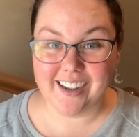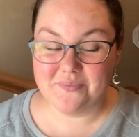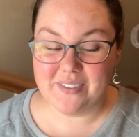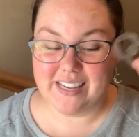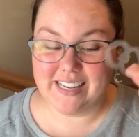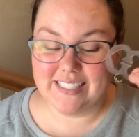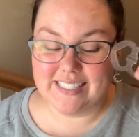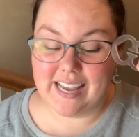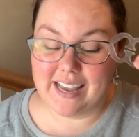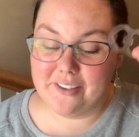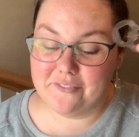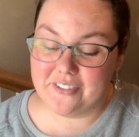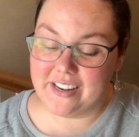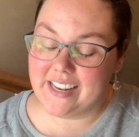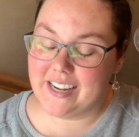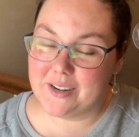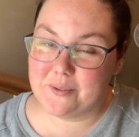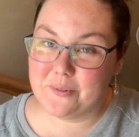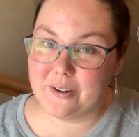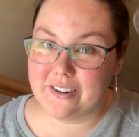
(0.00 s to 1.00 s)
because I have
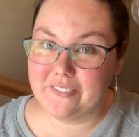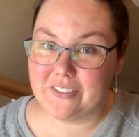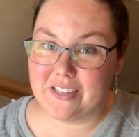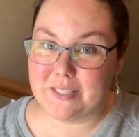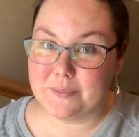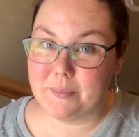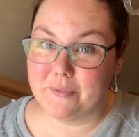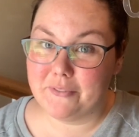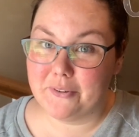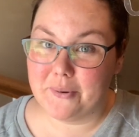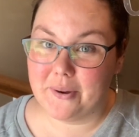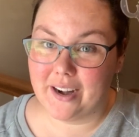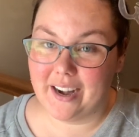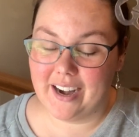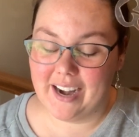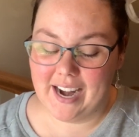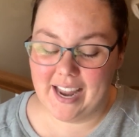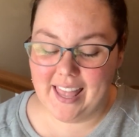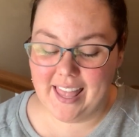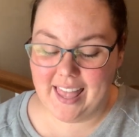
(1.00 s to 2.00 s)
needed one of these
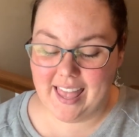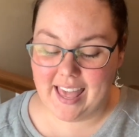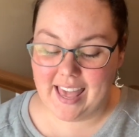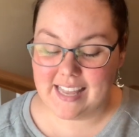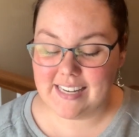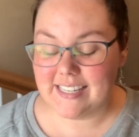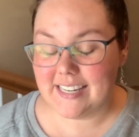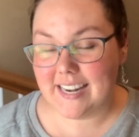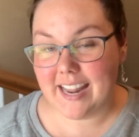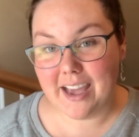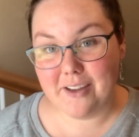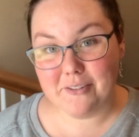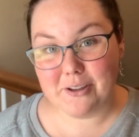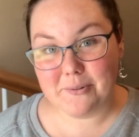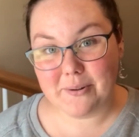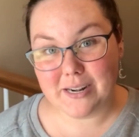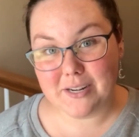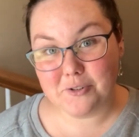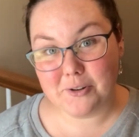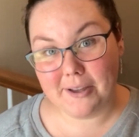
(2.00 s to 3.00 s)
before and didn't have
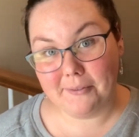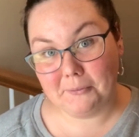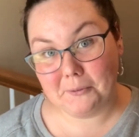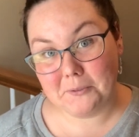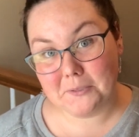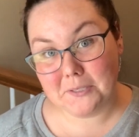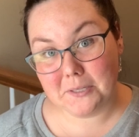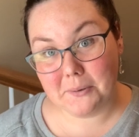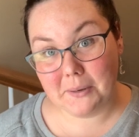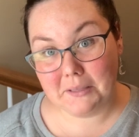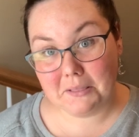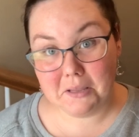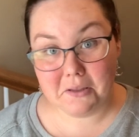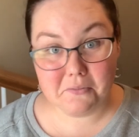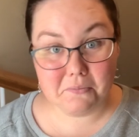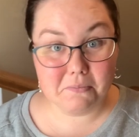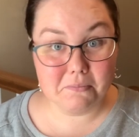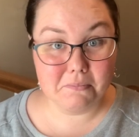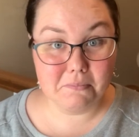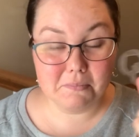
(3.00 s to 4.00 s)
it when I traveled. So I
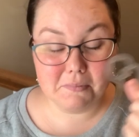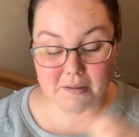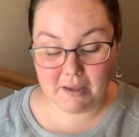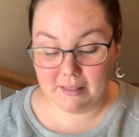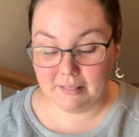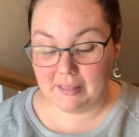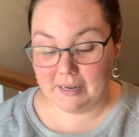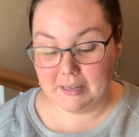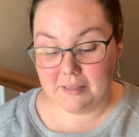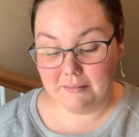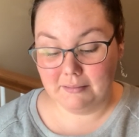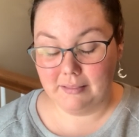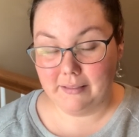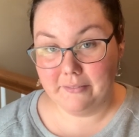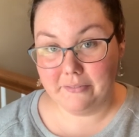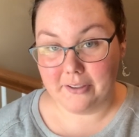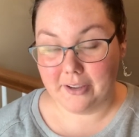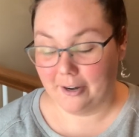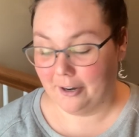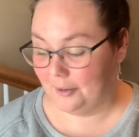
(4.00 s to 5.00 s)
let it
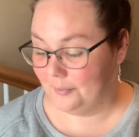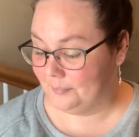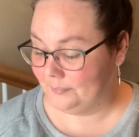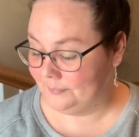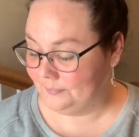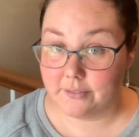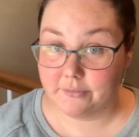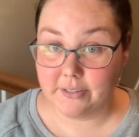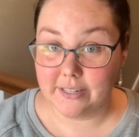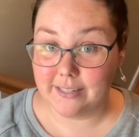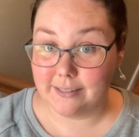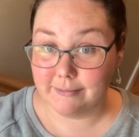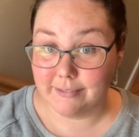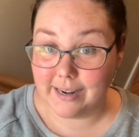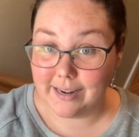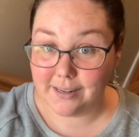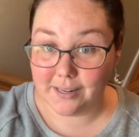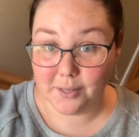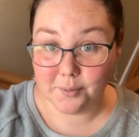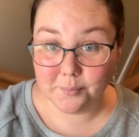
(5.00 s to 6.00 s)
live here. It's a very
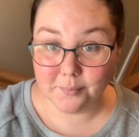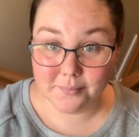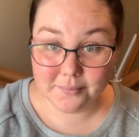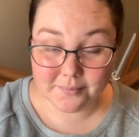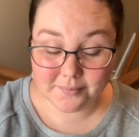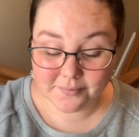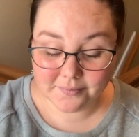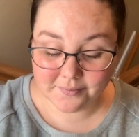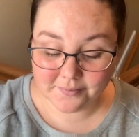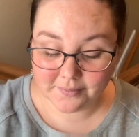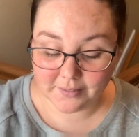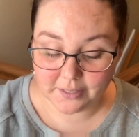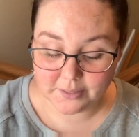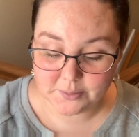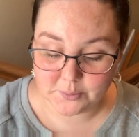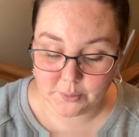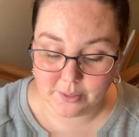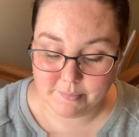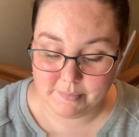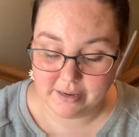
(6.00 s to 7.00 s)
random
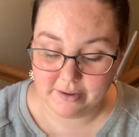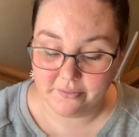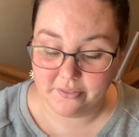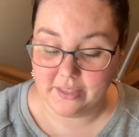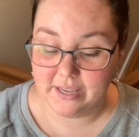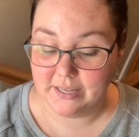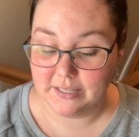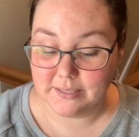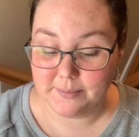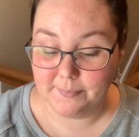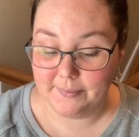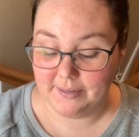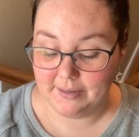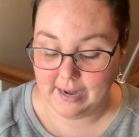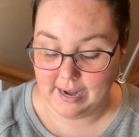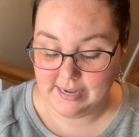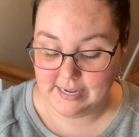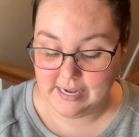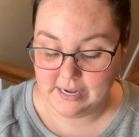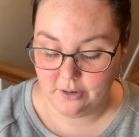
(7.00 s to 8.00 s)
assortment of things, but
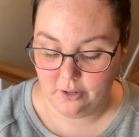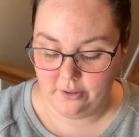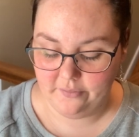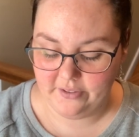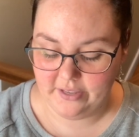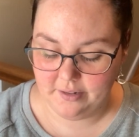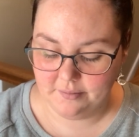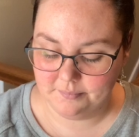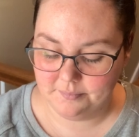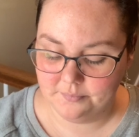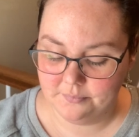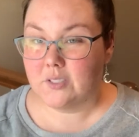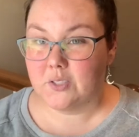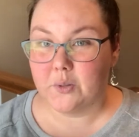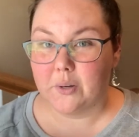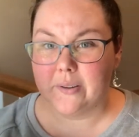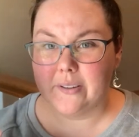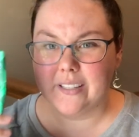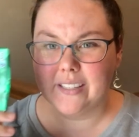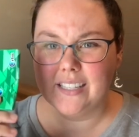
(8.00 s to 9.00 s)
I need all of it.
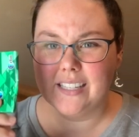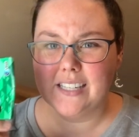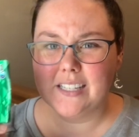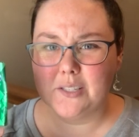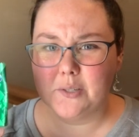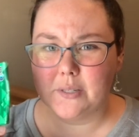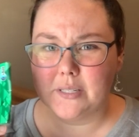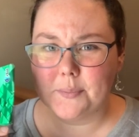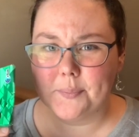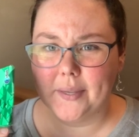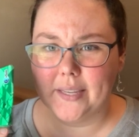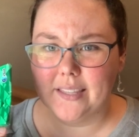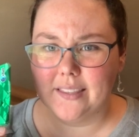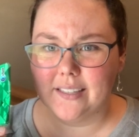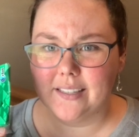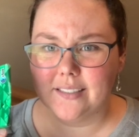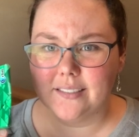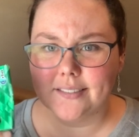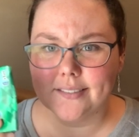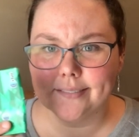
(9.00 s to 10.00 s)
Do I really need to
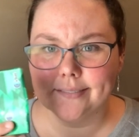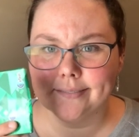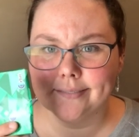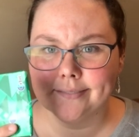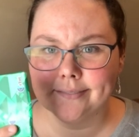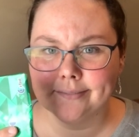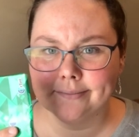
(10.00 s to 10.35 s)
explain this?